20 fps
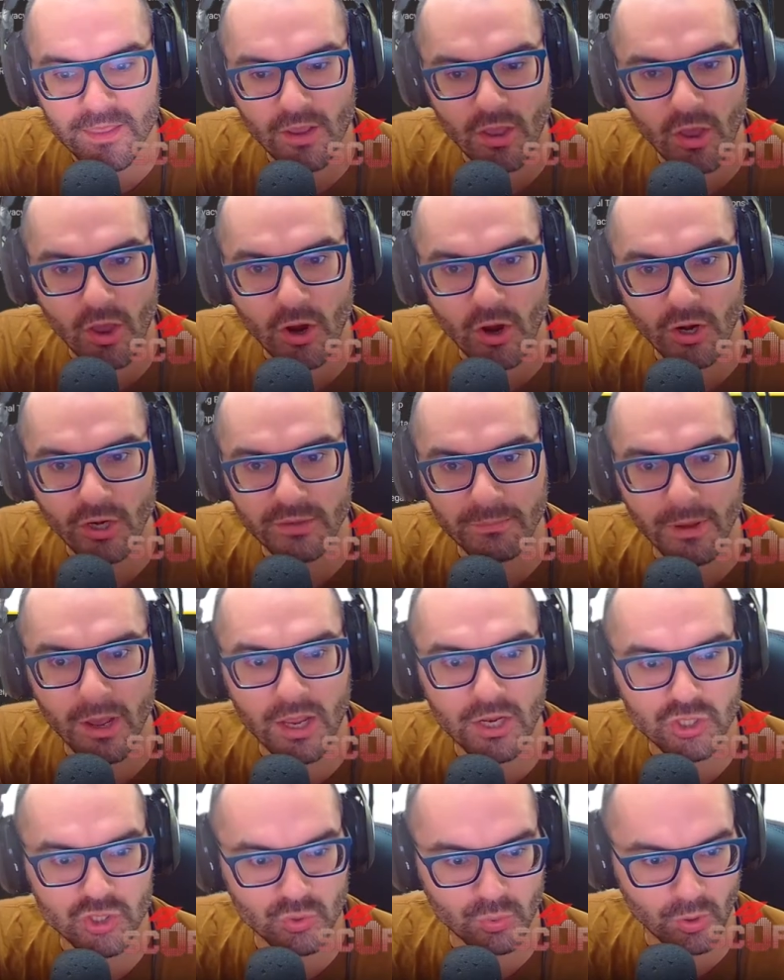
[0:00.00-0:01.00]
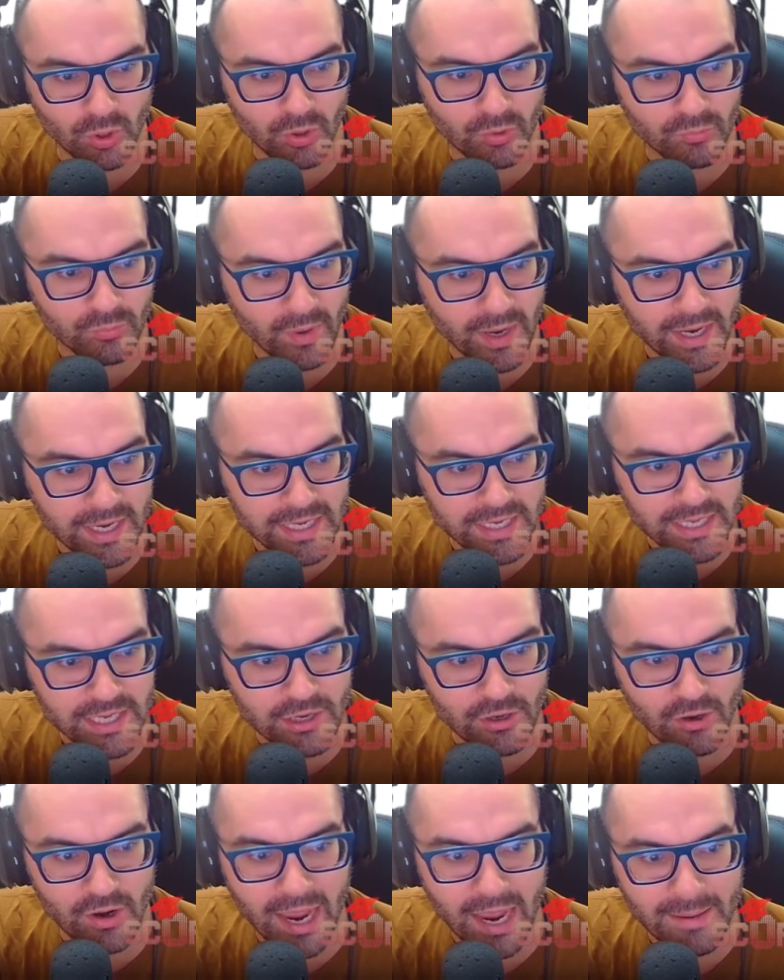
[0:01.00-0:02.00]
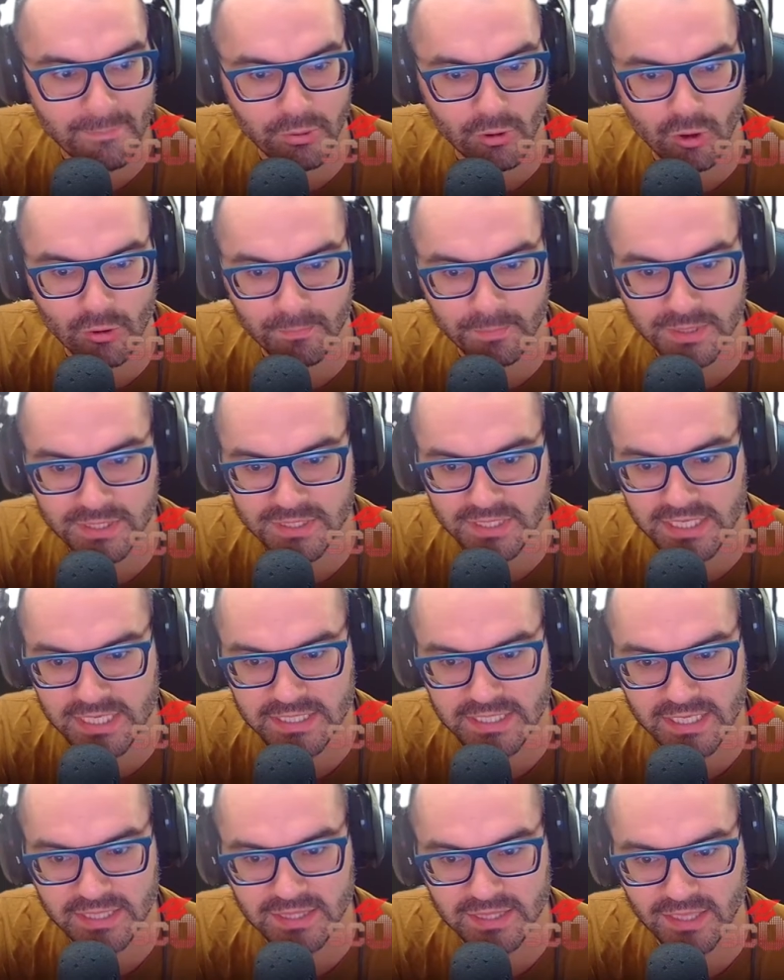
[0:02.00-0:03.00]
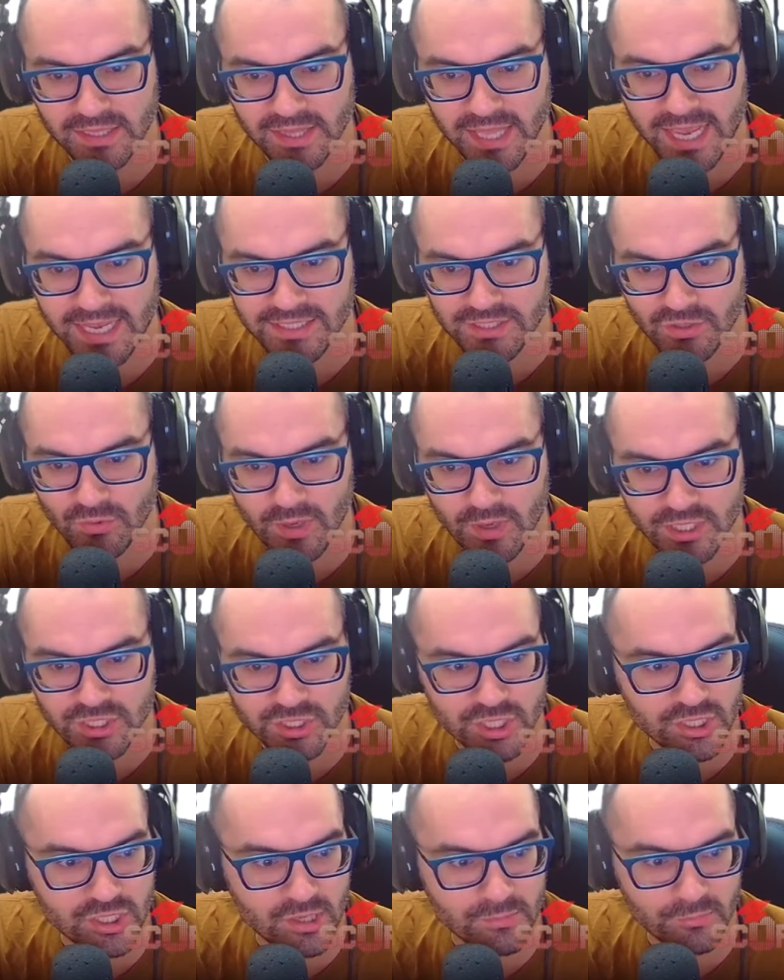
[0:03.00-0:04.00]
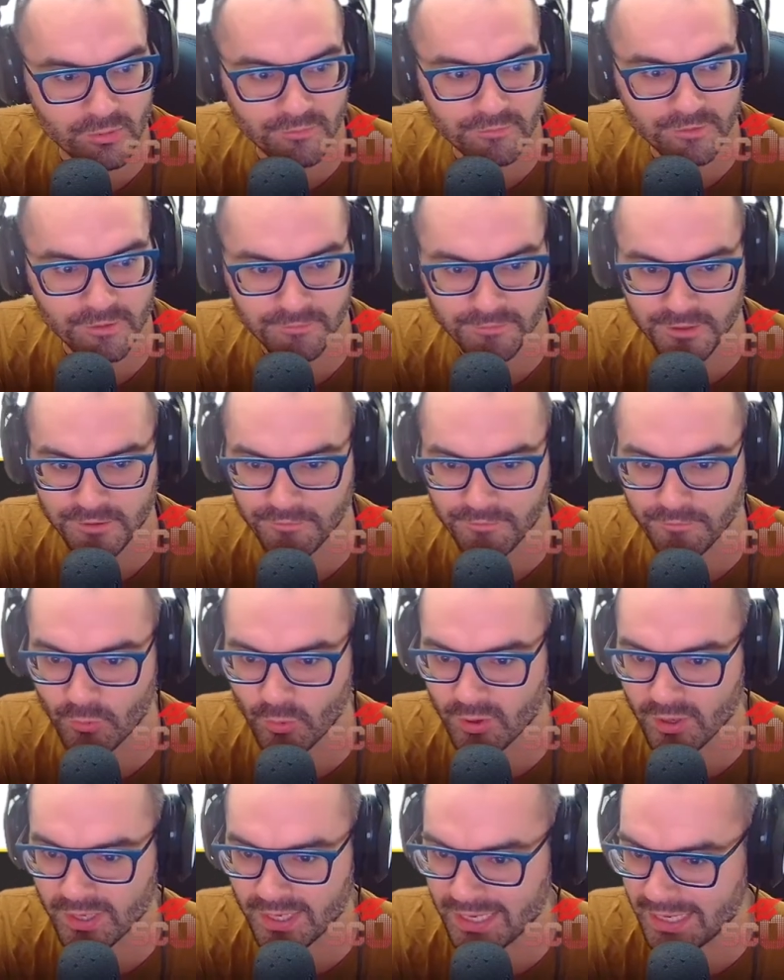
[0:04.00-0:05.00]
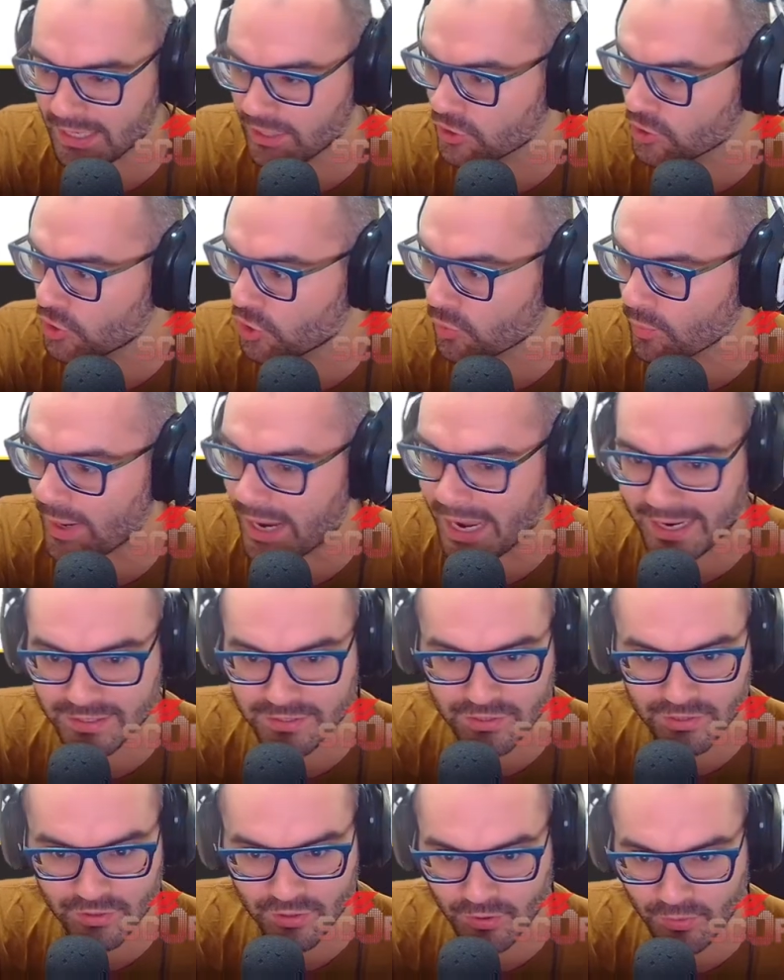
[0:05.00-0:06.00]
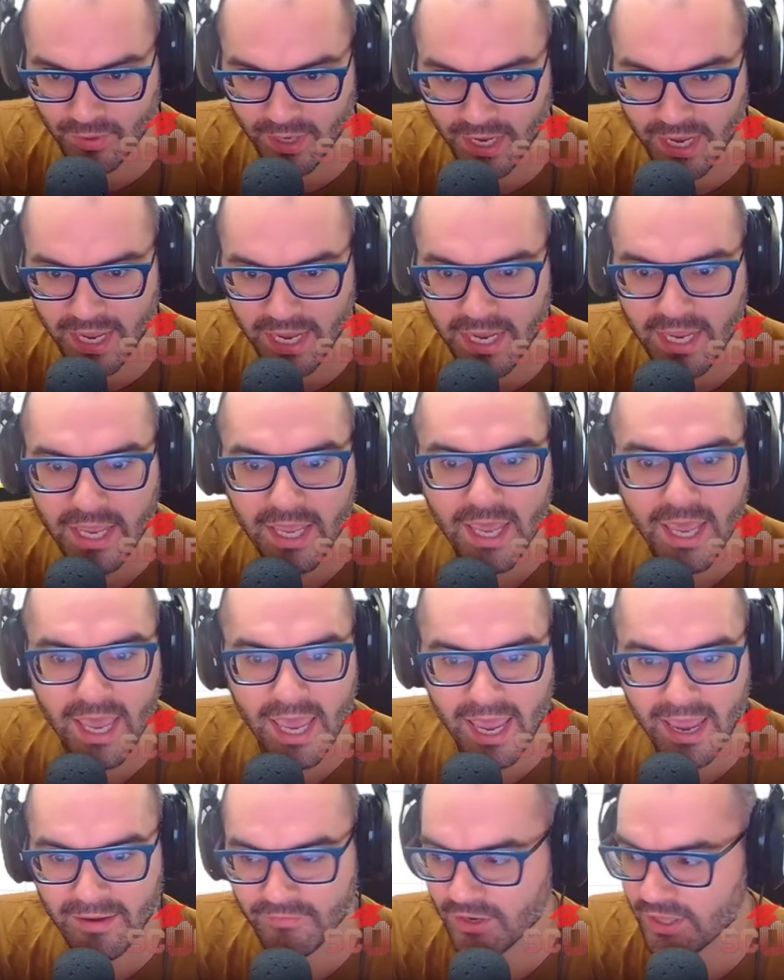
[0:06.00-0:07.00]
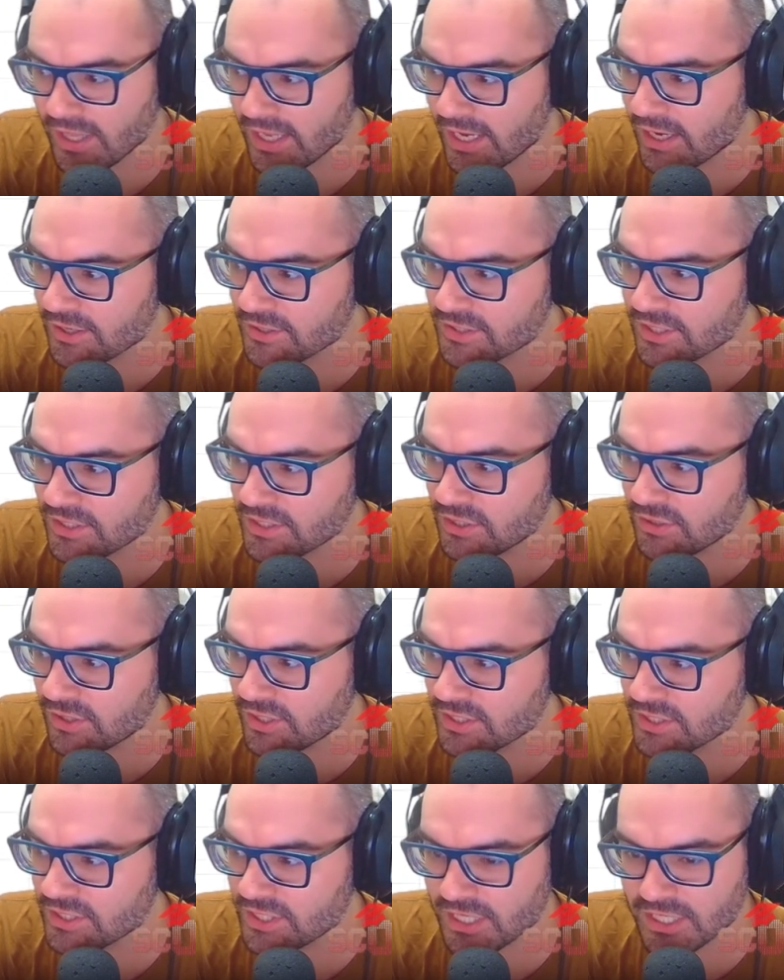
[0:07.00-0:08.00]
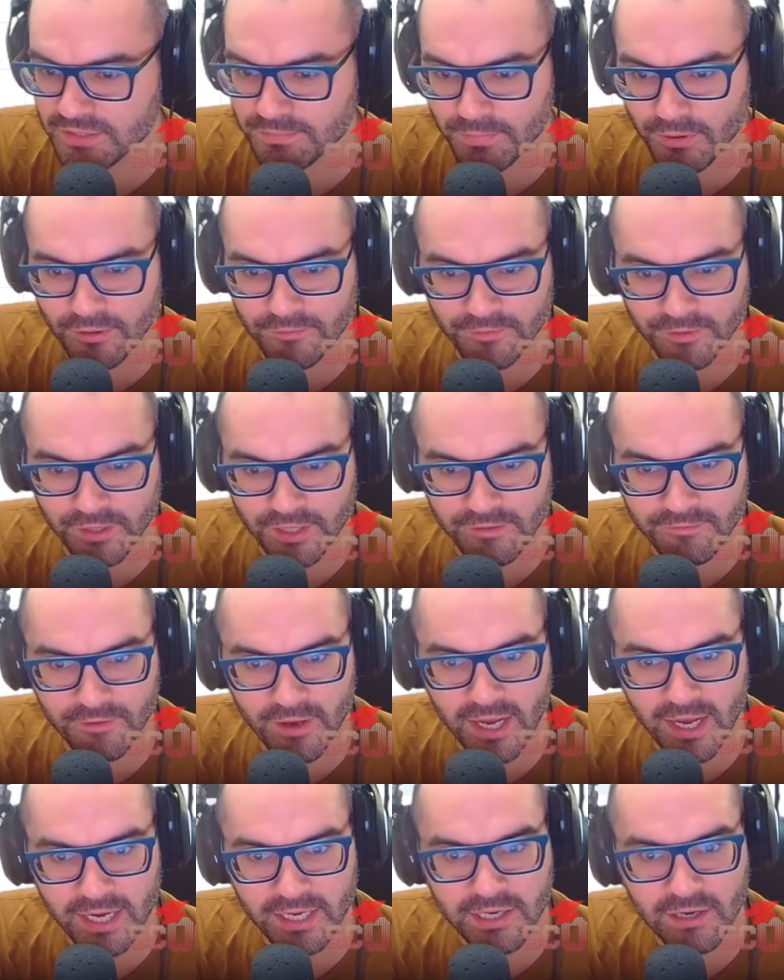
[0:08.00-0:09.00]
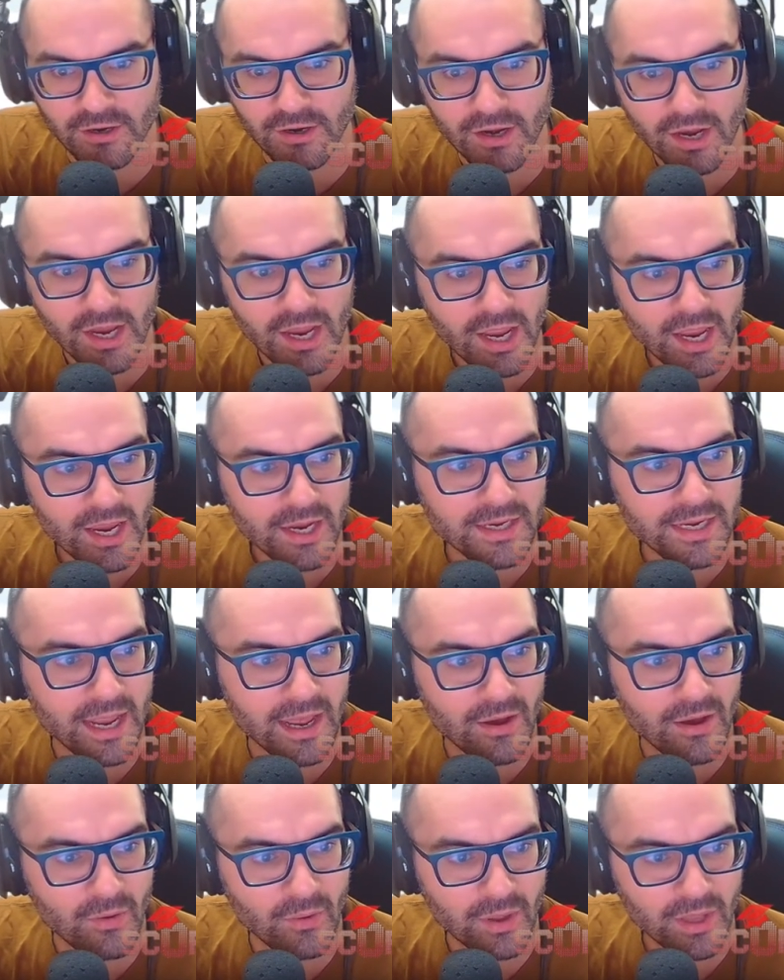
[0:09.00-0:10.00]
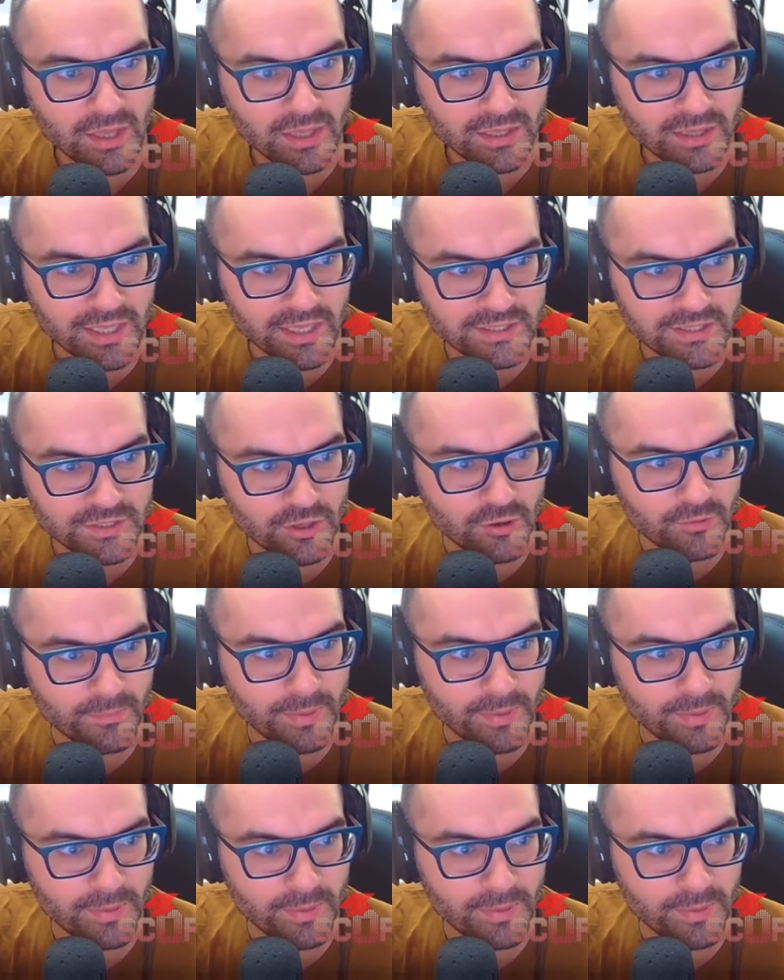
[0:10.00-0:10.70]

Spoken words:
the hard module right here. I purposely did the last question number 54 incorrect, okay? Everything else, as you can see, is perfectly fine here. Now, let's go